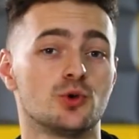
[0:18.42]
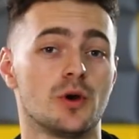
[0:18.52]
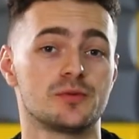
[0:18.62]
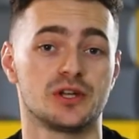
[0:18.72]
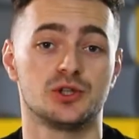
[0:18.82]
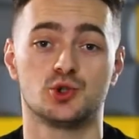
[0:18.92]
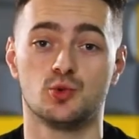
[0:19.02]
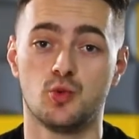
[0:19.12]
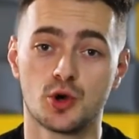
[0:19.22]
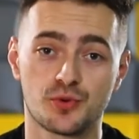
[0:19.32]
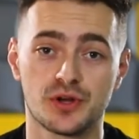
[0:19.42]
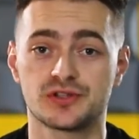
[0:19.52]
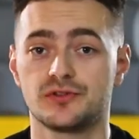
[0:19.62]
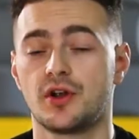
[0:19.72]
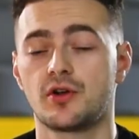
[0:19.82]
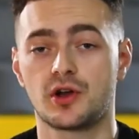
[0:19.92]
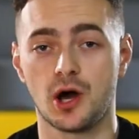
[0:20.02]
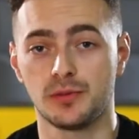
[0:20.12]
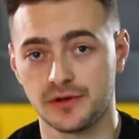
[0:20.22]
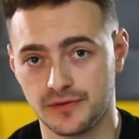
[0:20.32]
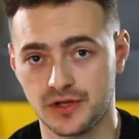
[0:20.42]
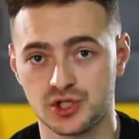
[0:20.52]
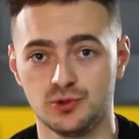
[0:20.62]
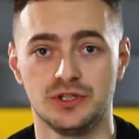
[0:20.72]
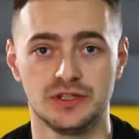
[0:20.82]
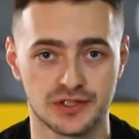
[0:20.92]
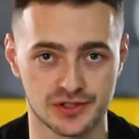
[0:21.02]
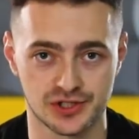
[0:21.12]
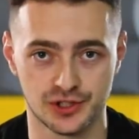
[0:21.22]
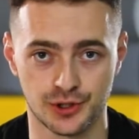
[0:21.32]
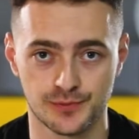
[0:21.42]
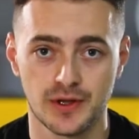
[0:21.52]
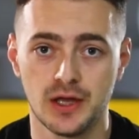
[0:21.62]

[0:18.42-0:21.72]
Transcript: your website to WordPress, there are a couple of things you need to consider.